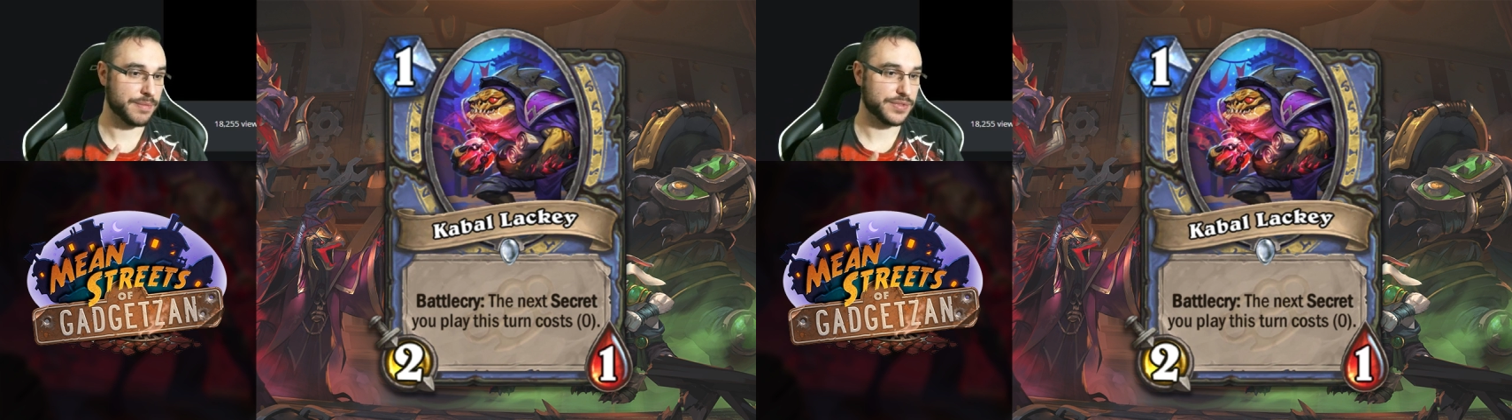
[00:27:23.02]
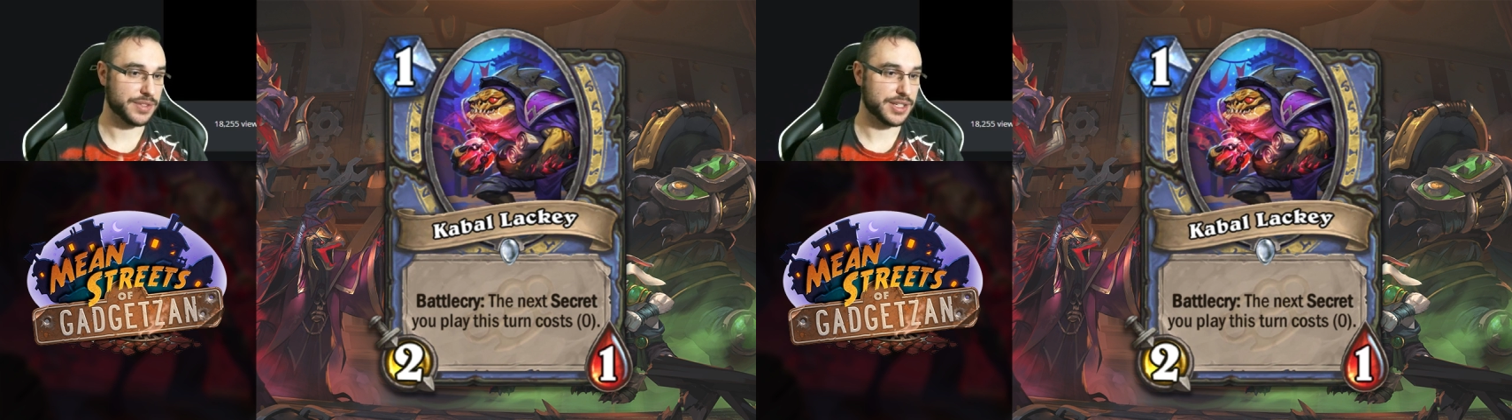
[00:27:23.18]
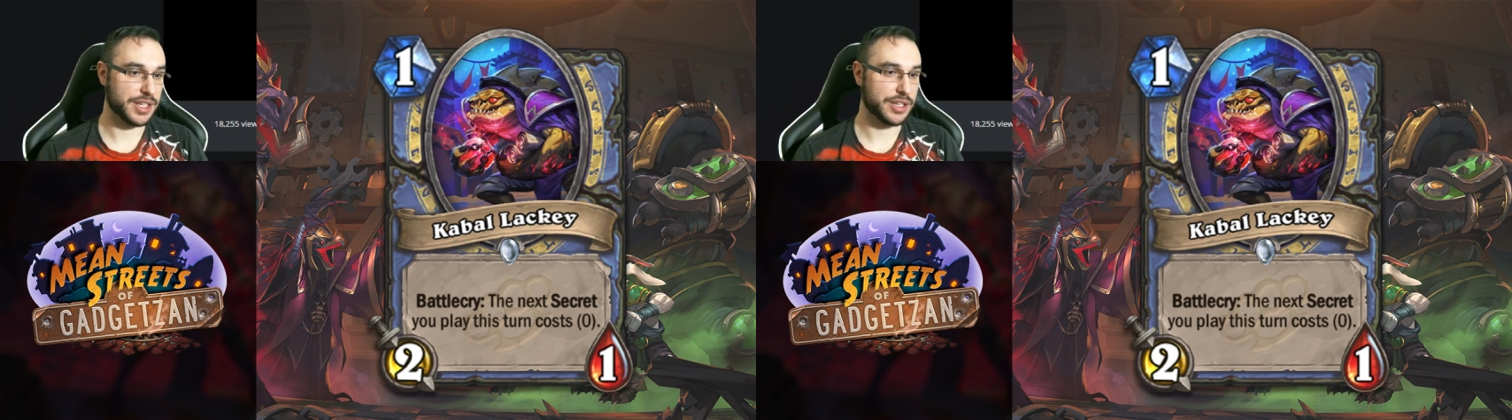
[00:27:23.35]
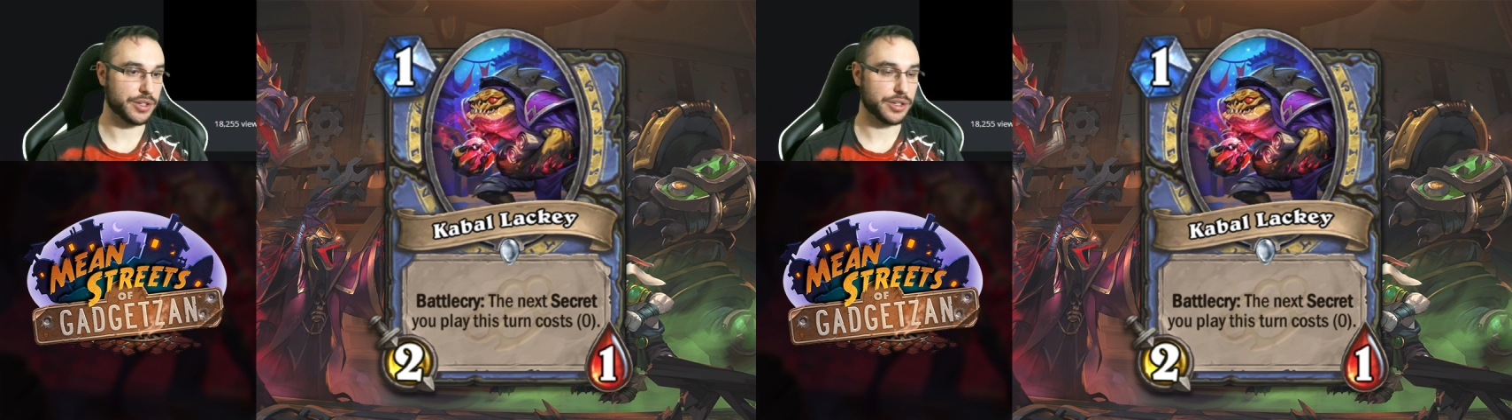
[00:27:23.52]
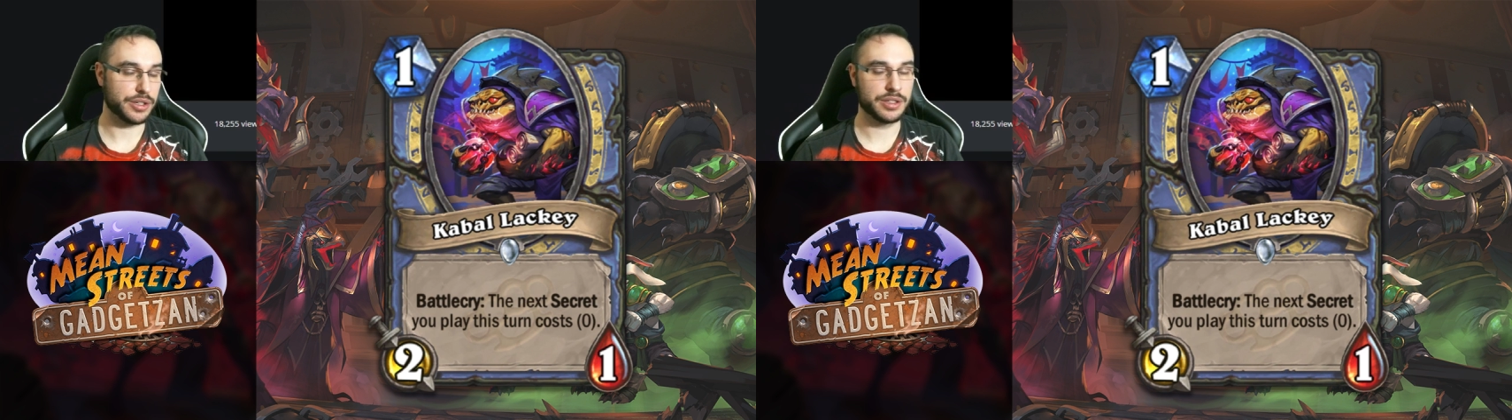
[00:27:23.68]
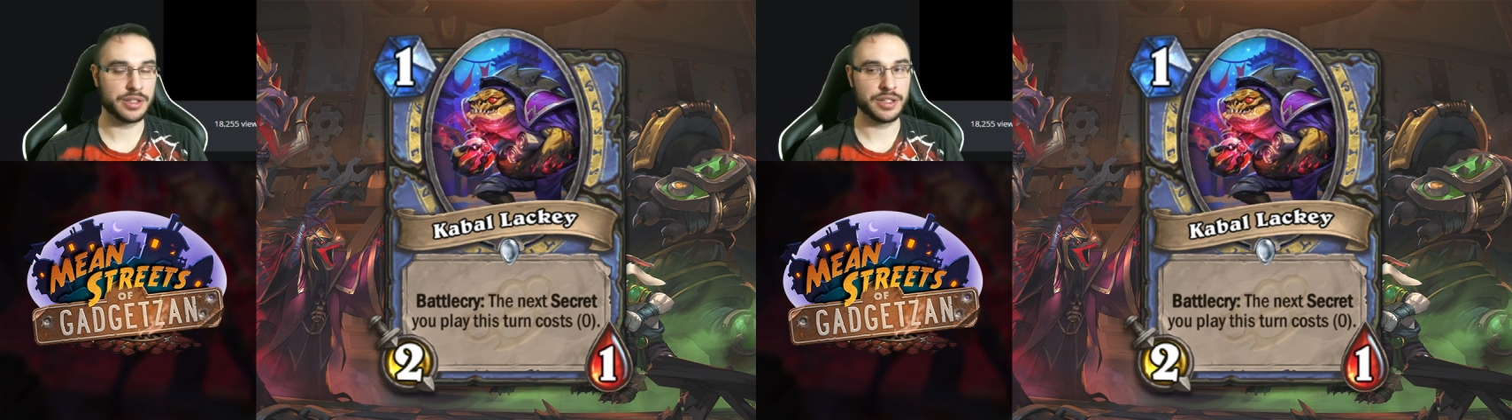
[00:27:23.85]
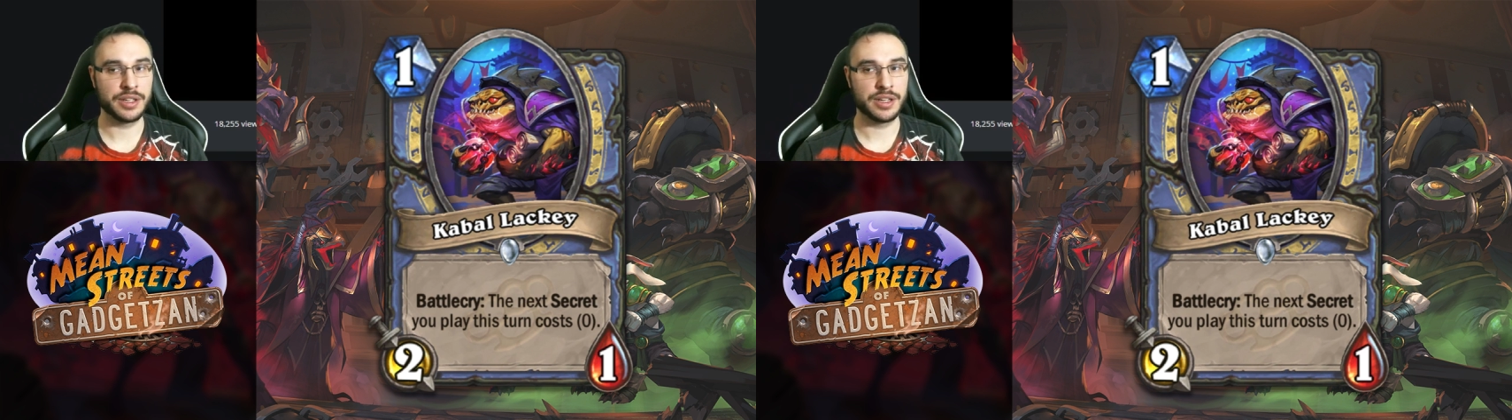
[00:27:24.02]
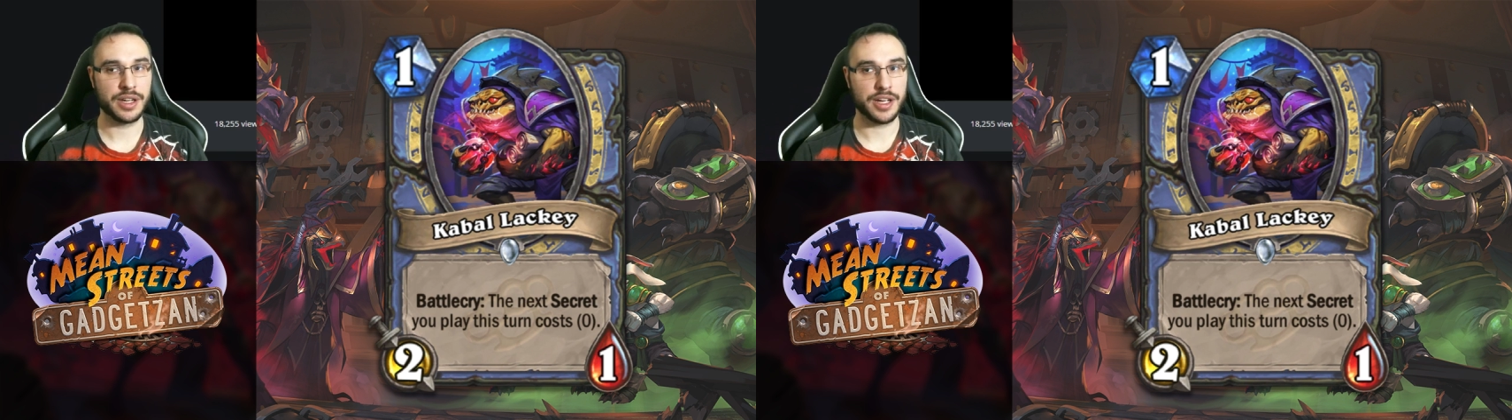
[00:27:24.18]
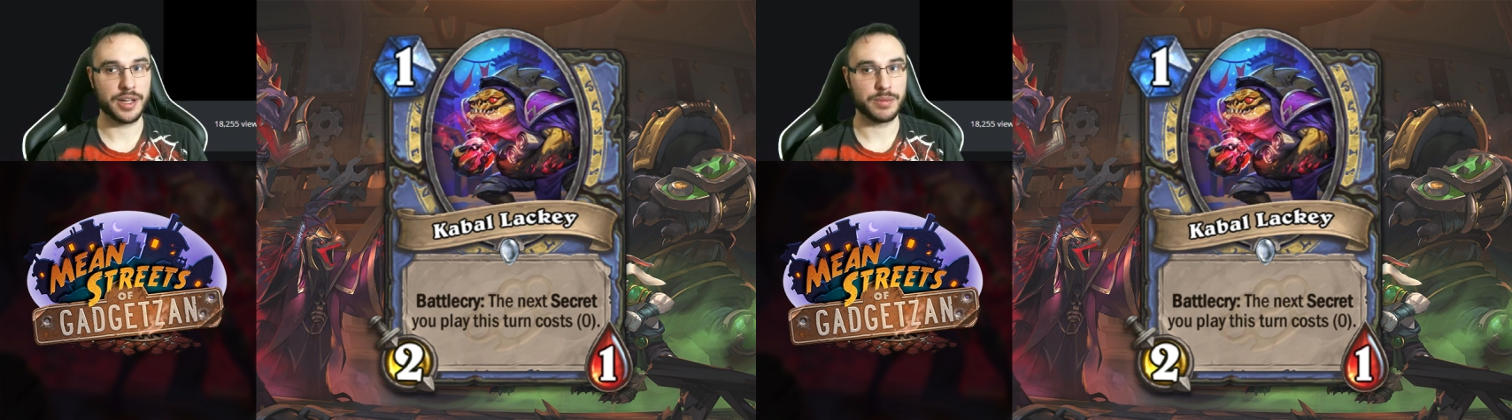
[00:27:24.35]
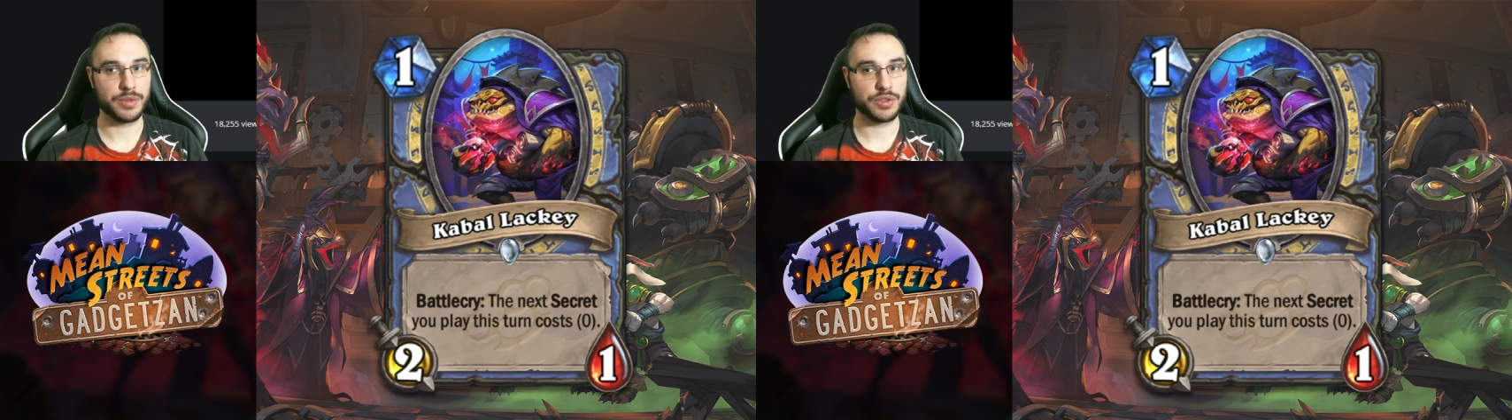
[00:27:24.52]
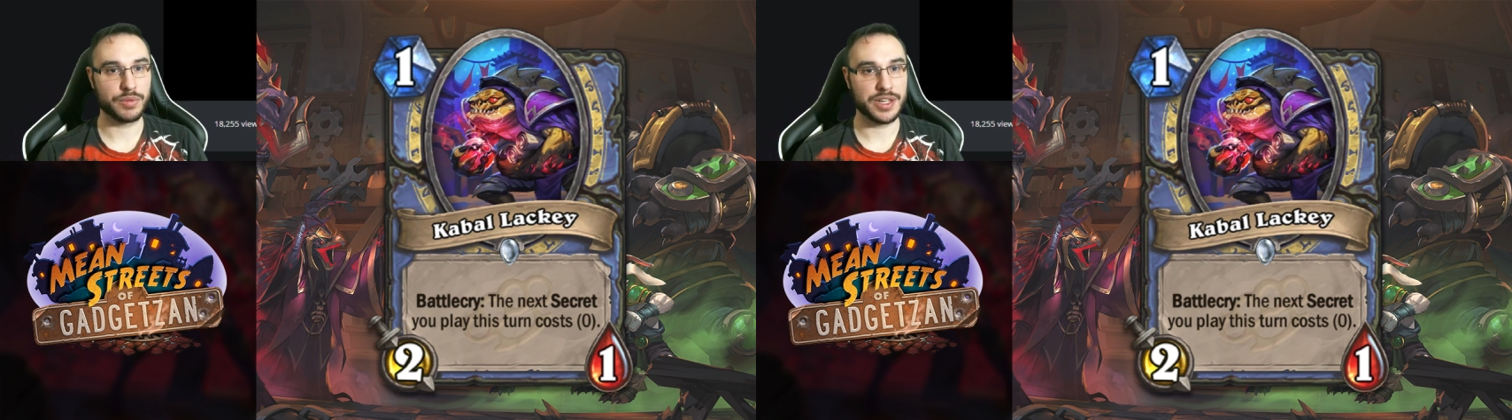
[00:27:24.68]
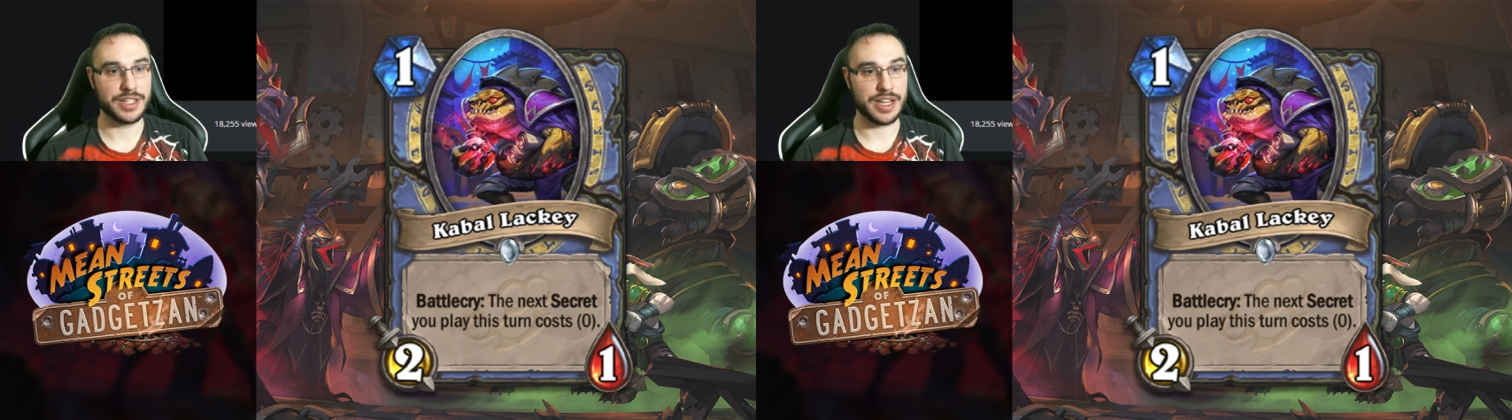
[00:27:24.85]
deal
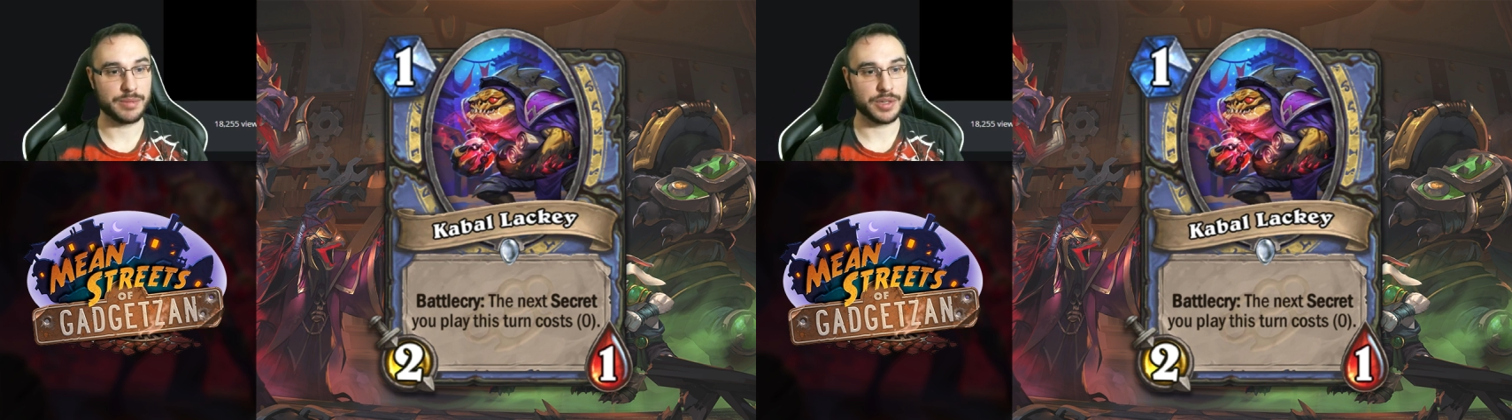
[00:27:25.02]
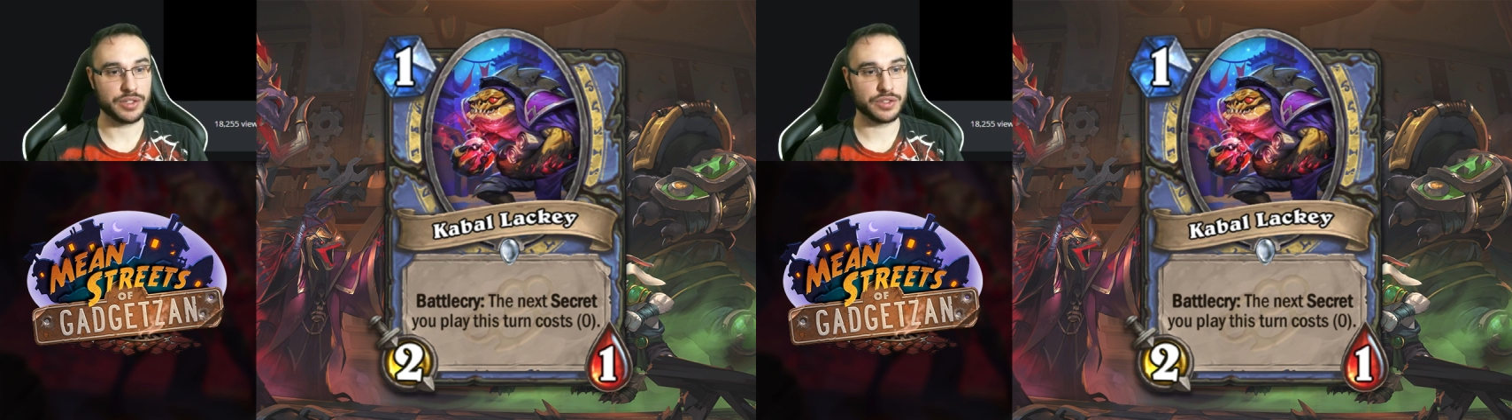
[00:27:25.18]
3 damage.